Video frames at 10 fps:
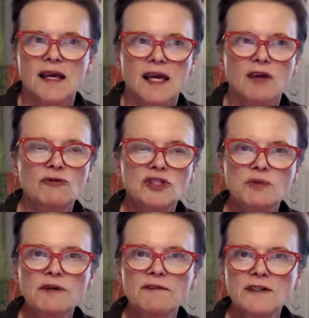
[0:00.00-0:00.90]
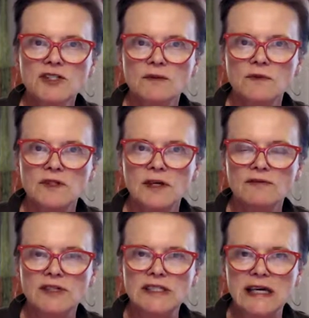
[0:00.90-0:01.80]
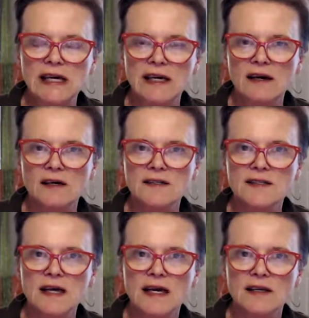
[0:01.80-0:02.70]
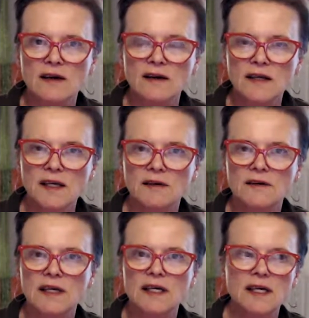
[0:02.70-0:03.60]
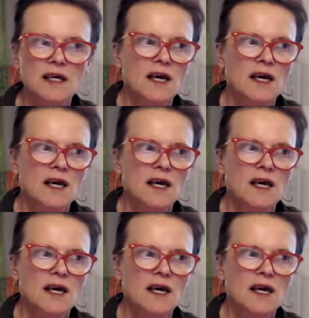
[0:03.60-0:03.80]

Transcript: in which we function with every day: our sight, our hearing,